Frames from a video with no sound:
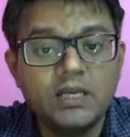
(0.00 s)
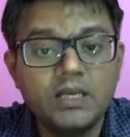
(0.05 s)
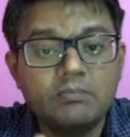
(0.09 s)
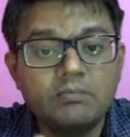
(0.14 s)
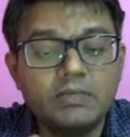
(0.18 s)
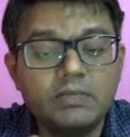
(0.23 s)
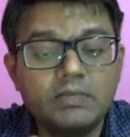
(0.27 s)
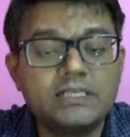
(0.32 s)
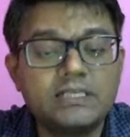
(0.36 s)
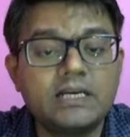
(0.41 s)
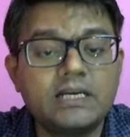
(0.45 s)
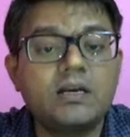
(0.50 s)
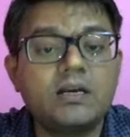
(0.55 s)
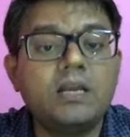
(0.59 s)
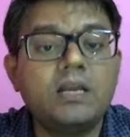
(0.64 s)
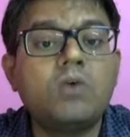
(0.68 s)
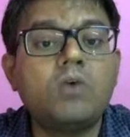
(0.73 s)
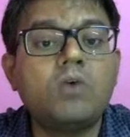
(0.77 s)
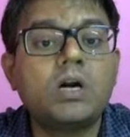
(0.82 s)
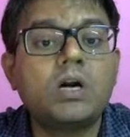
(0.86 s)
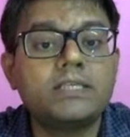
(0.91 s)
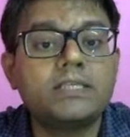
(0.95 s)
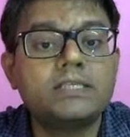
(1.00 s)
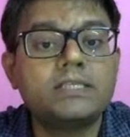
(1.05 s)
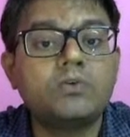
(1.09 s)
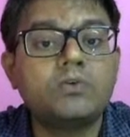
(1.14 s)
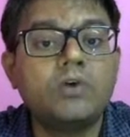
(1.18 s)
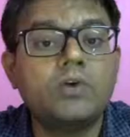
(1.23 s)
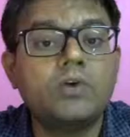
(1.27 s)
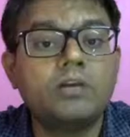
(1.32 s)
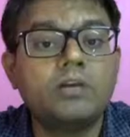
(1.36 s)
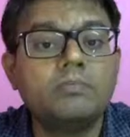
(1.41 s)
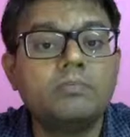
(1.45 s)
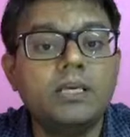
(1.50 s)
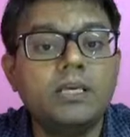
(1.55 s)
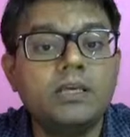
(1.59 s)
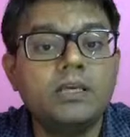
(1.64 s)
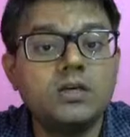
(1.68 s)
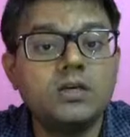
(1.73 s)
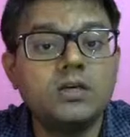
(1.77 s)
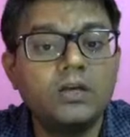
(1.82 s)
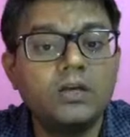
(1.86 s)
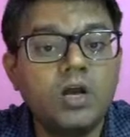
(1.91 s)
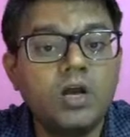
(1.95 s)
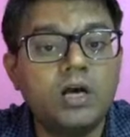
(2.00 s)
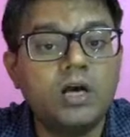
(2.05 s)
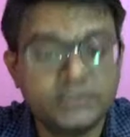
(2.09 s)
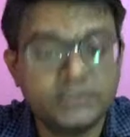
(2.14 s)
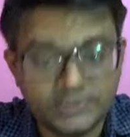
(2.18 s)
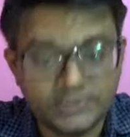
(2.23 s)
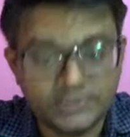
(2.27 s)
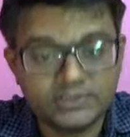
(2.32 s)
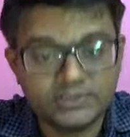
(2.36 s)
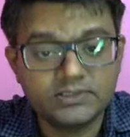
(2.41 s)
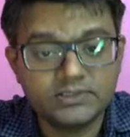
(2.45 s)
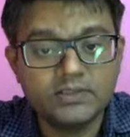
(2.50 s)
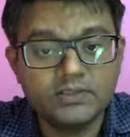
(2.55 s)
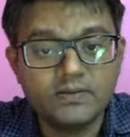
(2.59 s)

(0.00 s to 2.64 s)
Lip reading: but generally what is it going to be? Loss.